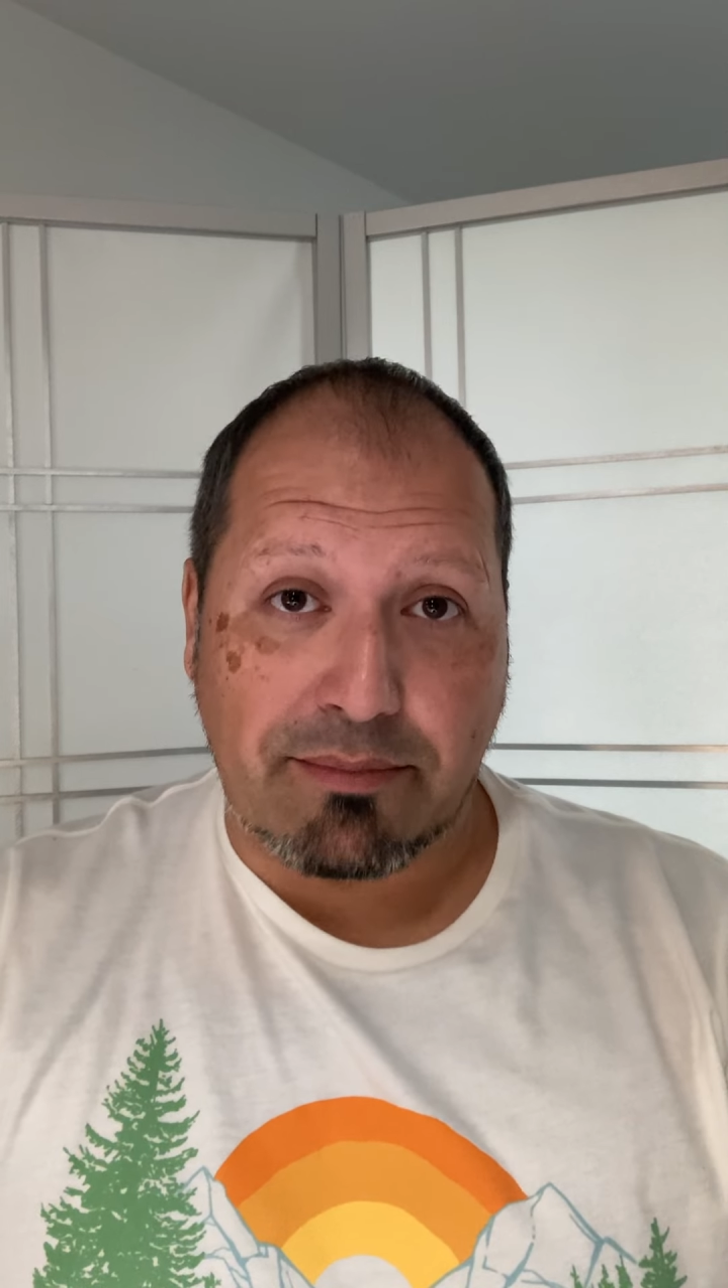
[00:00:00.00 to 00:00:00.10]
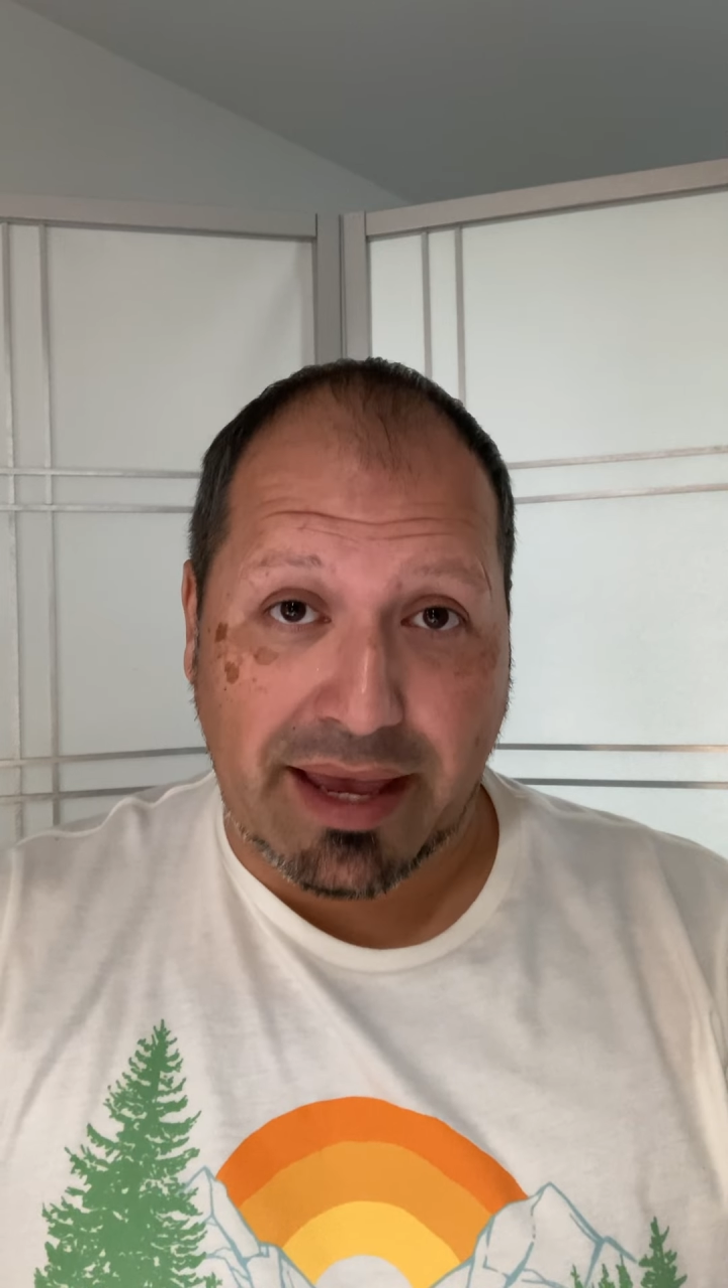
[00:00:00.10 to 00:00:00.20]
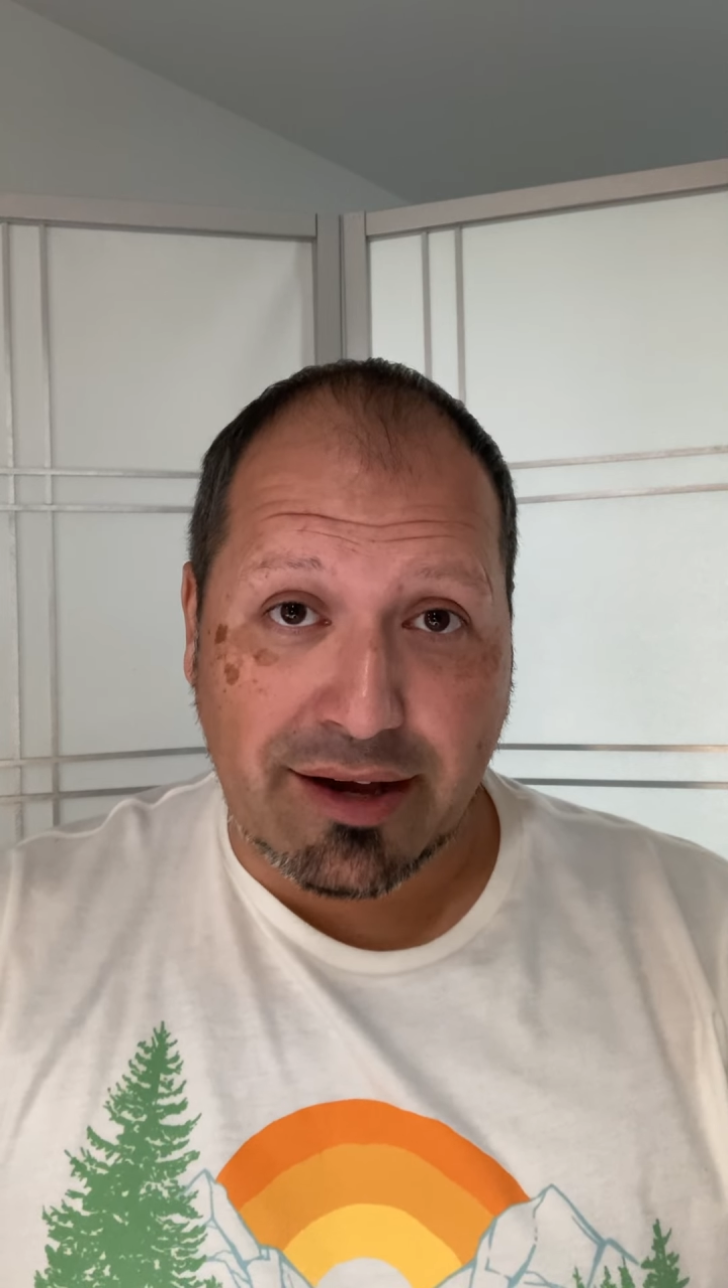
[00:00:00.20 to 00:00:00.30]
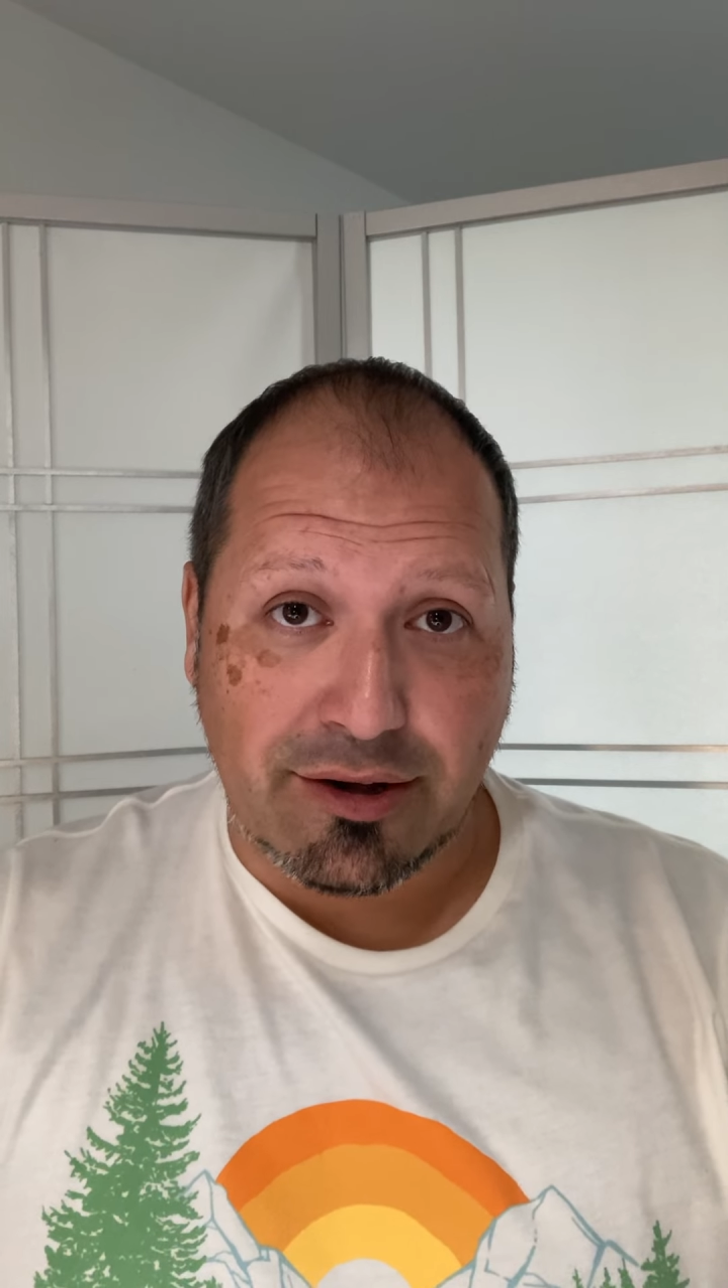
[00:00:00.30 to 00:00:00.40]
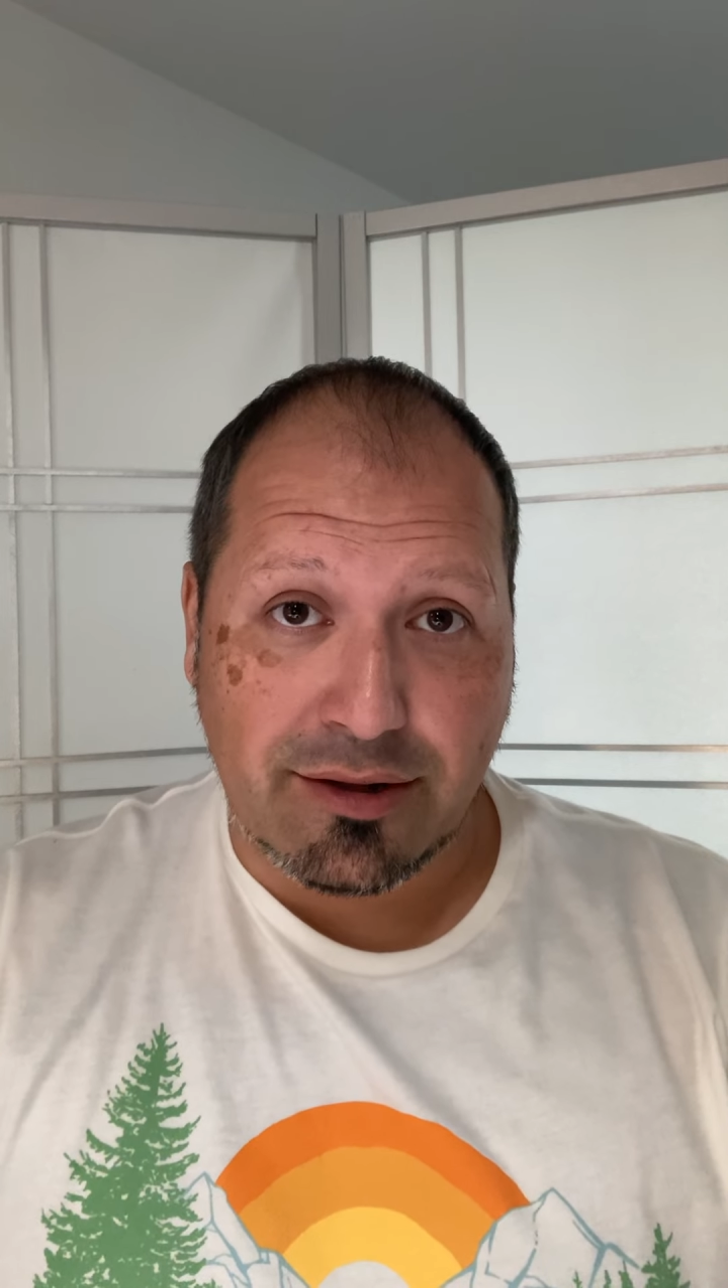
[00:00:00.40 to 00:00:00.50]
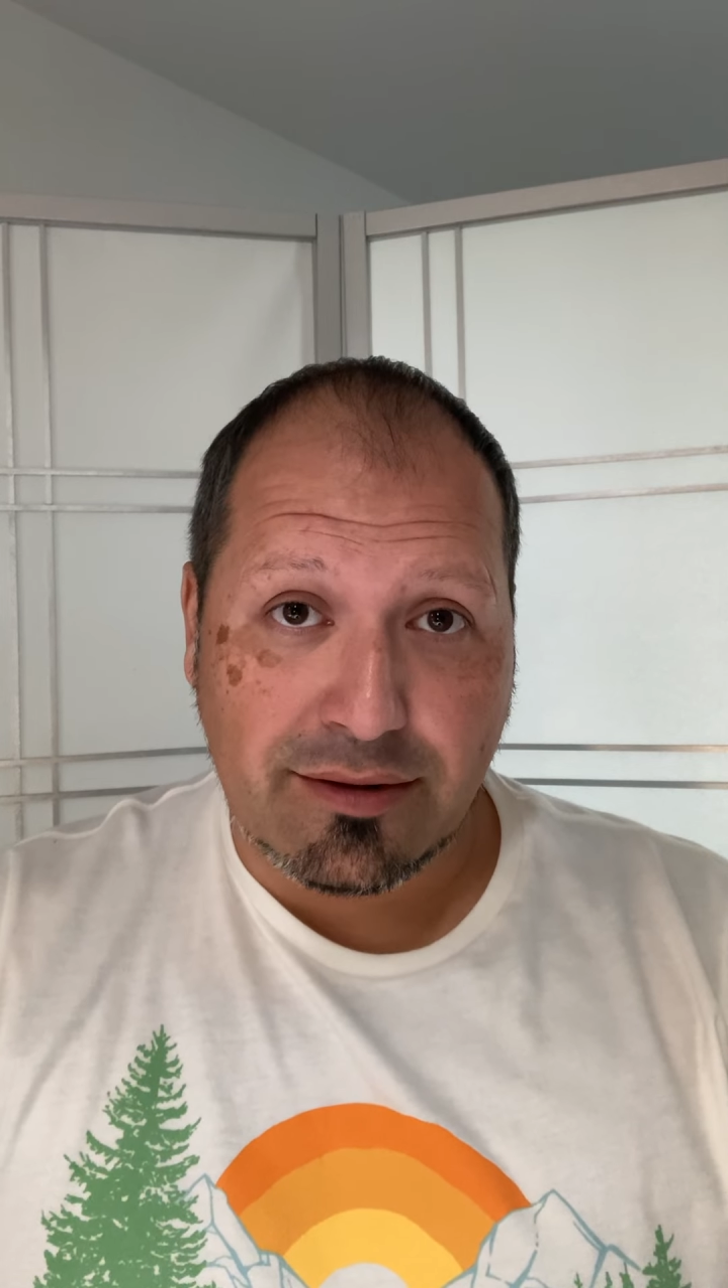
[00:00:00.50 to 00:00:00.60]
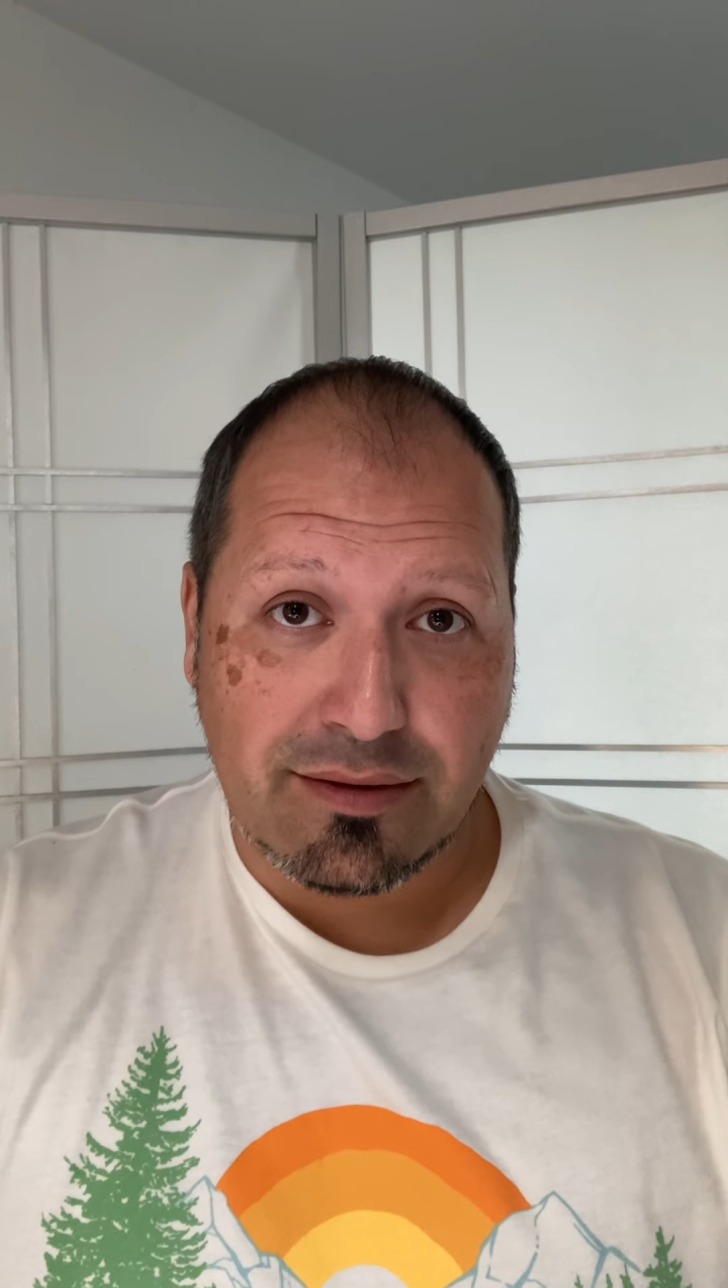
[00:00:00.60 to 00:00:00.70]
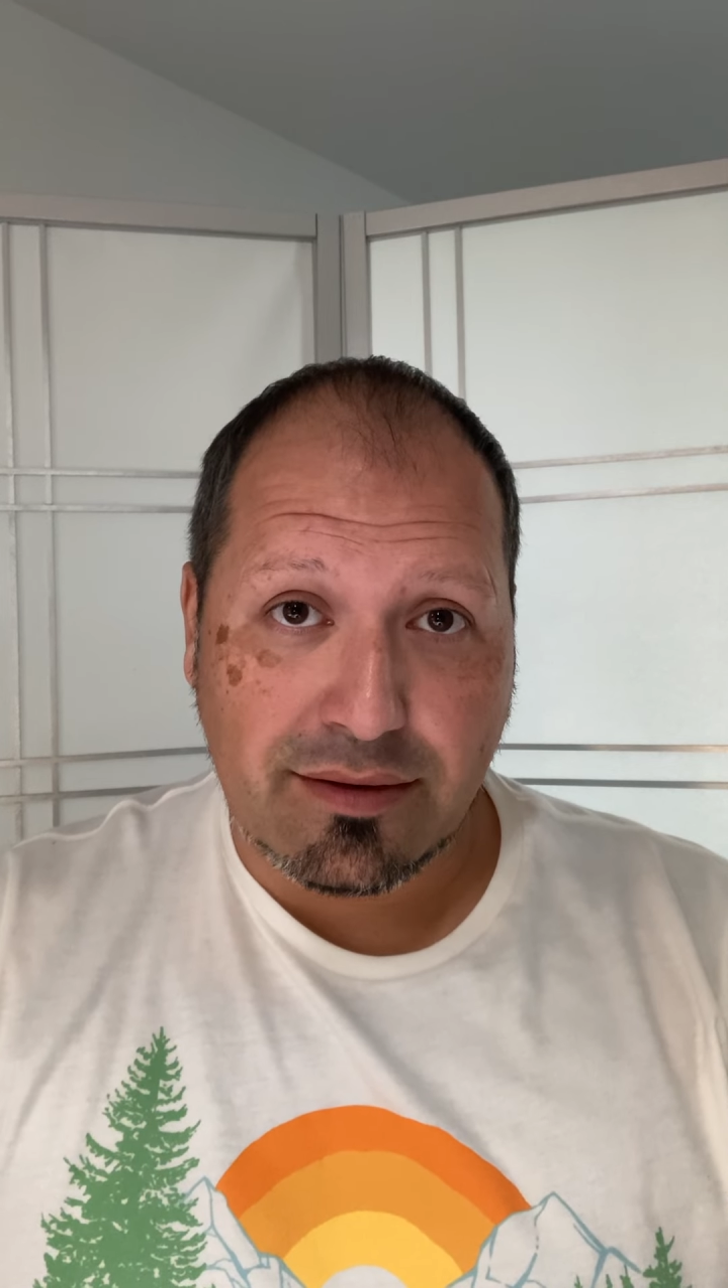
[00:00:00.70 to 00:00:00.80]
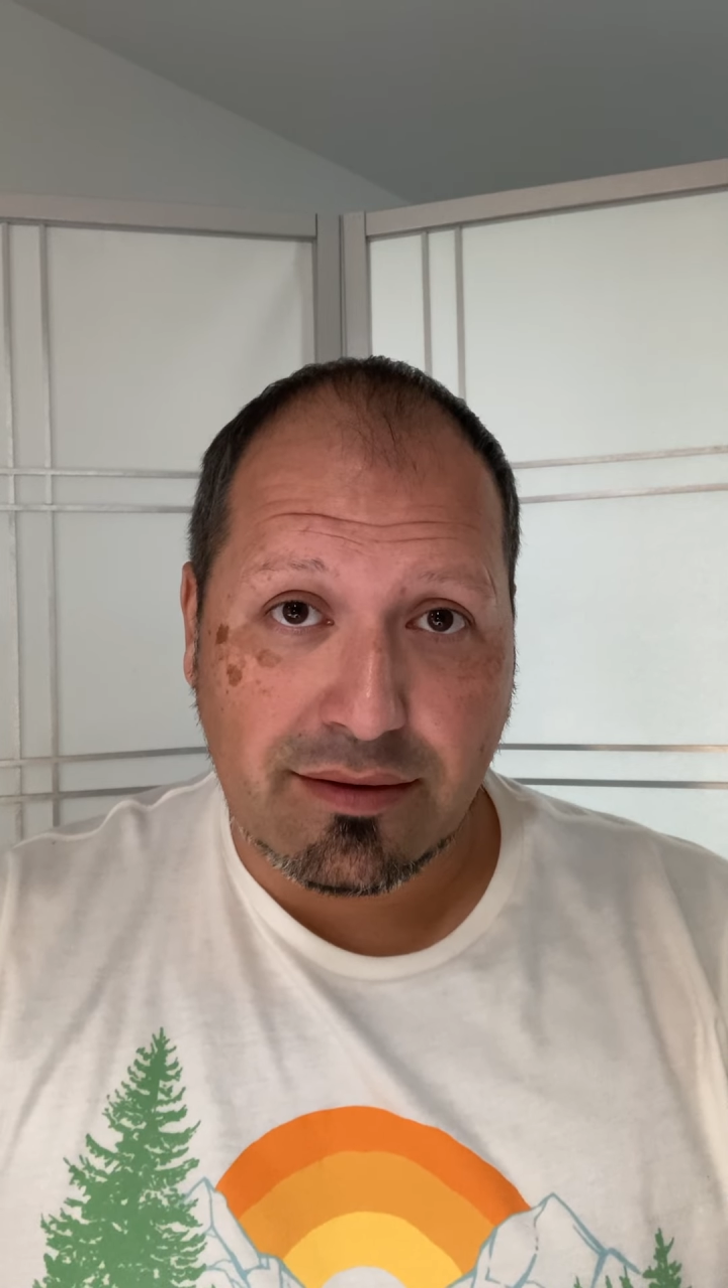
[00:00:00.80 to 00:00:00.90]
male,